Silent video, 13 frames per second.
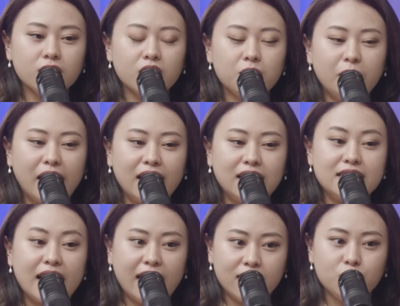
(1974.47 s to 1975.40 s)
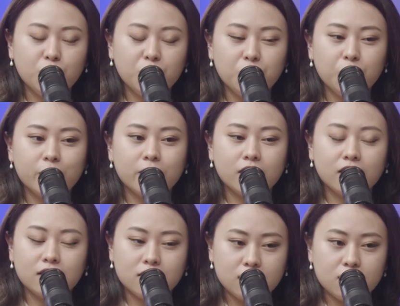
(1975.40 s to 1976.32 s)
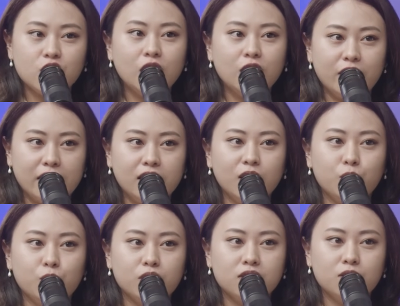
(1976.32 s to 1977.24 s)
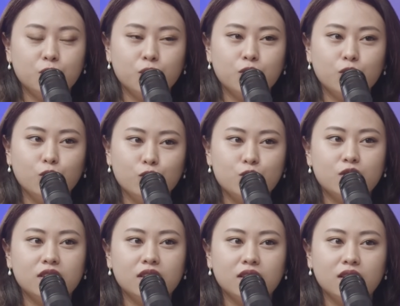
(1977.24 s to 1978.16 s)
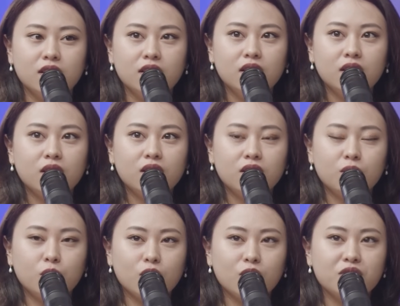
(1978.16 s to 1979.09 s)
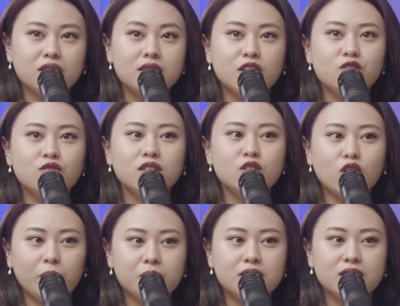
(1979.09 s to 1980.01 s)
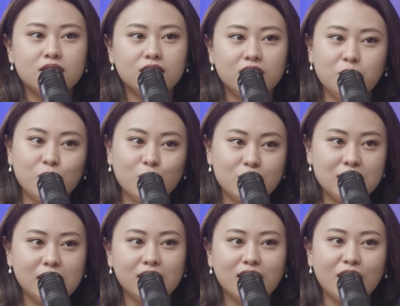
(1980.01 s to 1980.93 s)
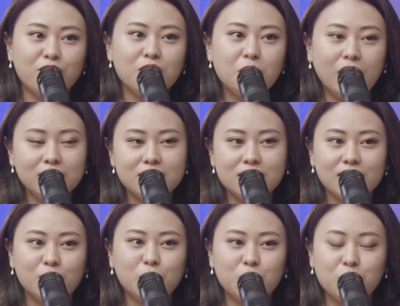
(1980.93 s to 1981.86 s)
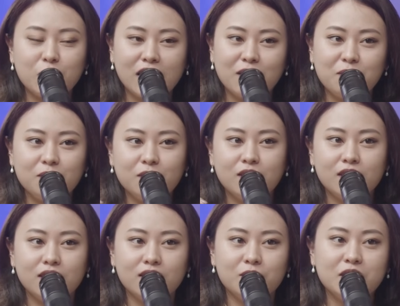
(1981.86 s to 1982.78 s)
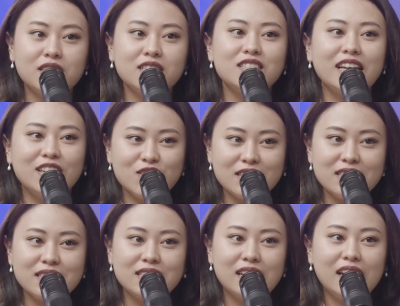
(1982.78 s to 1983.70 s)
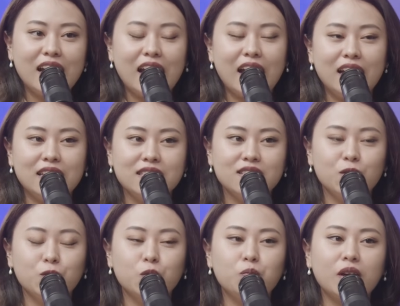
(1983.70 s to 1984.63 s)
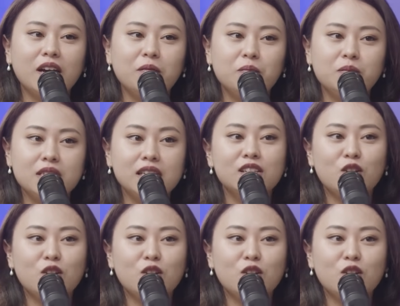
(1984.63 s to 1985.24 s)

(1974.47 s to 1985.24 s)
My dad, when we were children, we would go to one of the stationery shops in BOC. Every month, he would pick up the Reader's Digest and he would pick up Tinkle